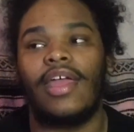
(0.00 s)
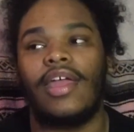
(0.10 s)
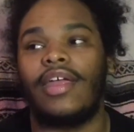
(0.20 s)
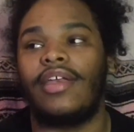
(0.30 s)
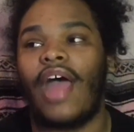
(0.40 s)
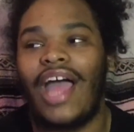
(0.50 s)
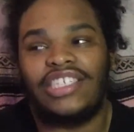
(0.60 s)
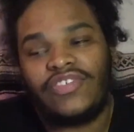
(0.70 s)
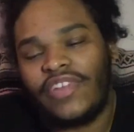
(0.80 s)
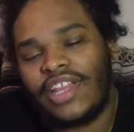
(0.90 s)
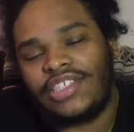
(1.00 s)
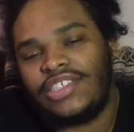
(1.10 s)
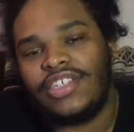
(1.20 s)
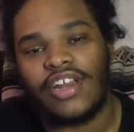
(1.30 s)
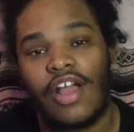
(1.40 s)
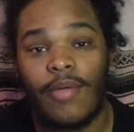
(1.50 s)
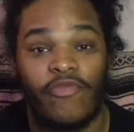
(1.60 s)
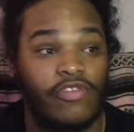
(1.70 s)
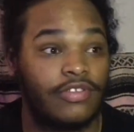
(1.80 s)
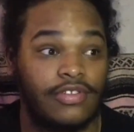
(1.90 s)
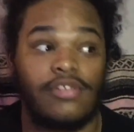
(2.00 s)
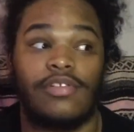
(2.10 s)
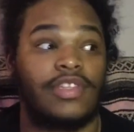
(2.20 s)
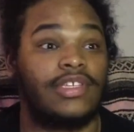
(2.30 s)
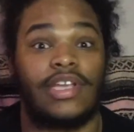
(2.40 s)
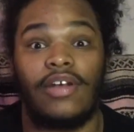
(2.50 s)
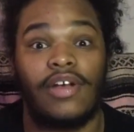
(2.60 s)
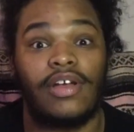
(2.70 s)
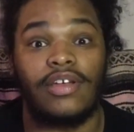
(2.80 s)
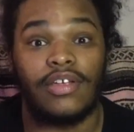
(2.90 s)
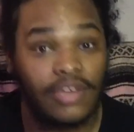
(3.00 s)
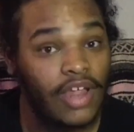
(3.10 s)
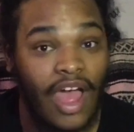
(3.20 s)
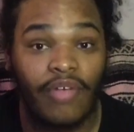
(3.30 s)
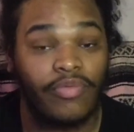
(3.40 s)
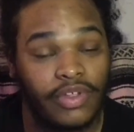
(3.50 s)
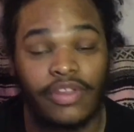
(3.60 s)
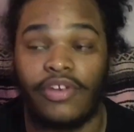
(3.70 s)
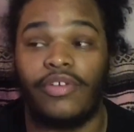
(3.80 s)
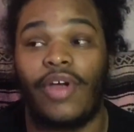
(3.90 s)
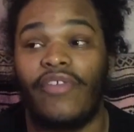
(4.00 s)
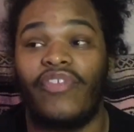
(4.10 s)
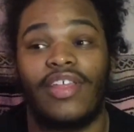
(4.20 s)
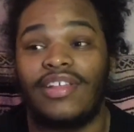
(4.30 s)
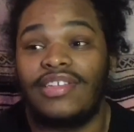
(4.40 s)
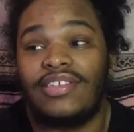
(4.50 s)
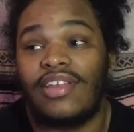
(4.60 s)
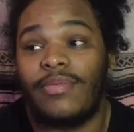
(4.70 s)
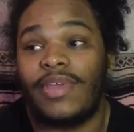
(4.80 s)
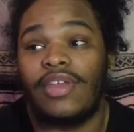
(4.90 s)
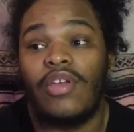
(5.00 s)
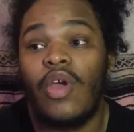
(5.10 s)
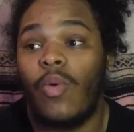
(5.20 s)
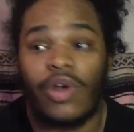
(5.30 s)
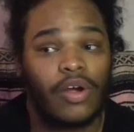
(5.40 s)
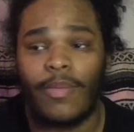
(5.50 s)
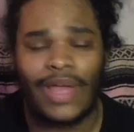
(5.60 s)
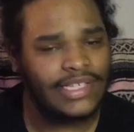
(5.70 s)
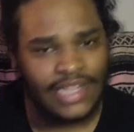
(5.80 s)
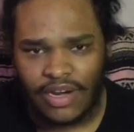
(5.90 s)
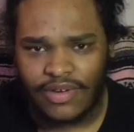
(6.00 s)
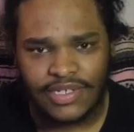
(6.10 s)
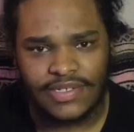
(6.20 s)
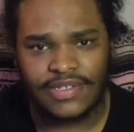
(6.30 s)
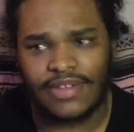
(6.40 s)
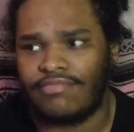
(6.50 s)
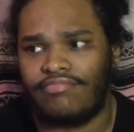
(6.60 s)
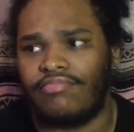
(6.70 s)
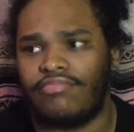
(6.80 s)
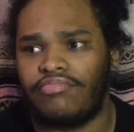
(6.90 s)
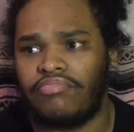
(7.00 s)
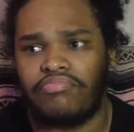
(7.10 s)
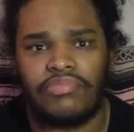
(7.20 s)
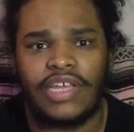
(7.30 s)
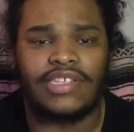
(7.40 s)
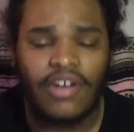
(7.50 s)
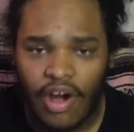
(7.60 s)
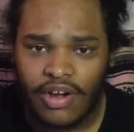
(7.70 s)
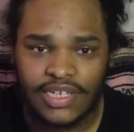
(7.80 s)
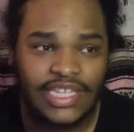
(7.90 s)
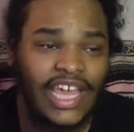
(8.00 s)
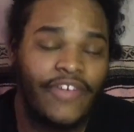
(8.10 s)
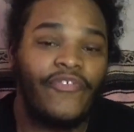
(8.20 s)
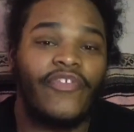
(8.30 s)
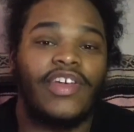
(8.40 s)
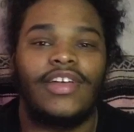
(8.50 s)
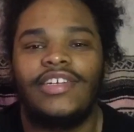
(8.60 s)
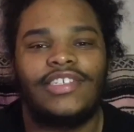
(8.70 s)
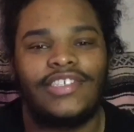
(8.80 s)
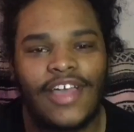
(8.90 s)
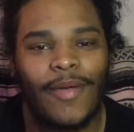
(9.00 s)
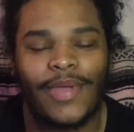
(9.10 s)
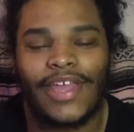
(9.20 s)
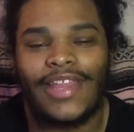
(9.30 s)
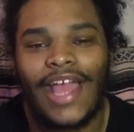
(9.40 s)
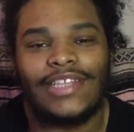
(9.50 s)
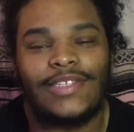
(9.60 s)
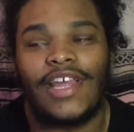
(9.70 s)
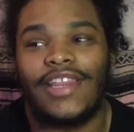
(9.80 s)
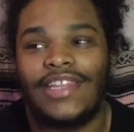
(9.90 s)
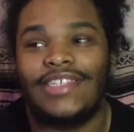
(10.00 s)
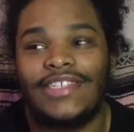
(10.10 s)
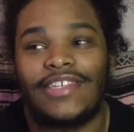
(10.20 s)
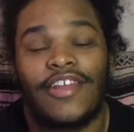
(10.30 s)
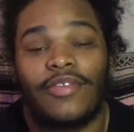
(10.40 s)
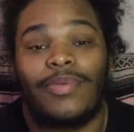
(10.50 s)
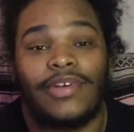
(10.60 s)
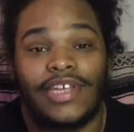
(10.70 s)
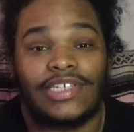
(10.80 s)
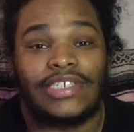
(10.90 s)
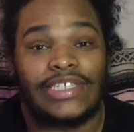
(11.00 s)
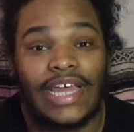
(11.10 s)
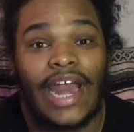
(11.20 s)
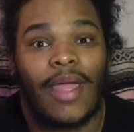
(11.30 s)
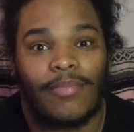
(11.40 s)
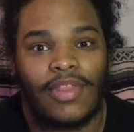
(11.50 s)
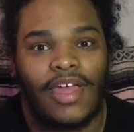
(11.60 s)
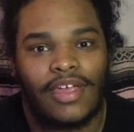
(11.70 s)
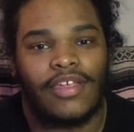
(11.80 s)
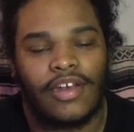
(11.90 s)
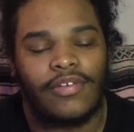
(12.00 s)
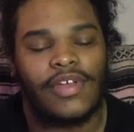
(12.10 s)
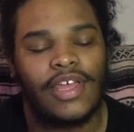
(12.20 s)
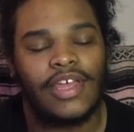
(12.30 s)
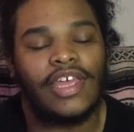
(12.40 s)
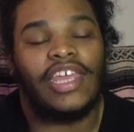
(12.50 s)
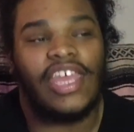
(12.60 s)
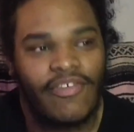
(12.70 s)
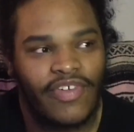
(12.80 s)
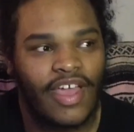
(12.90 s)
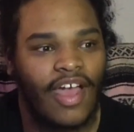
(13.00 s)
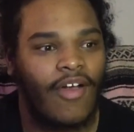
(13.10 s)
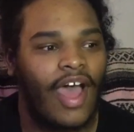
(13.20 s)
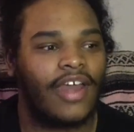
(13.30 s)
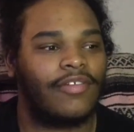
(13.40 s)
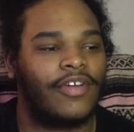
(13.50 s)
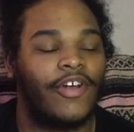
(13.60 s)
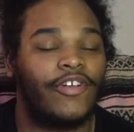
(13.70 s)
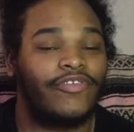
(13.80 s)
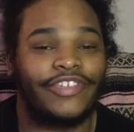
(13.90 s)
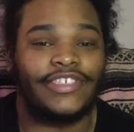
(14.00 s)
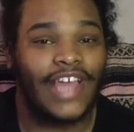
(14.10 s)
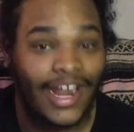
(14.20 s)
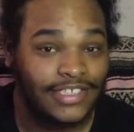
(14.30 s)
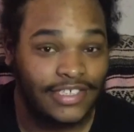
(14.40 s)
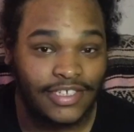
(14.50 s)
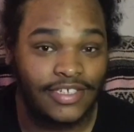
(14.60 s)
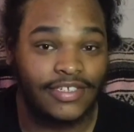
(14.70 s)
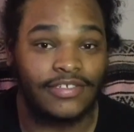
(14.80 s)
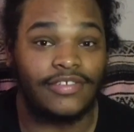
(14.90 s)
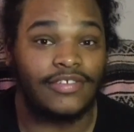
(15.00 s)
And I just feel like she's going to come full circle this era. I really do. I feel like this is going to be one of her best eras as an artist, if she's coming. And this is another prediction that I'm like, you know, giving out. I don't know if she's actually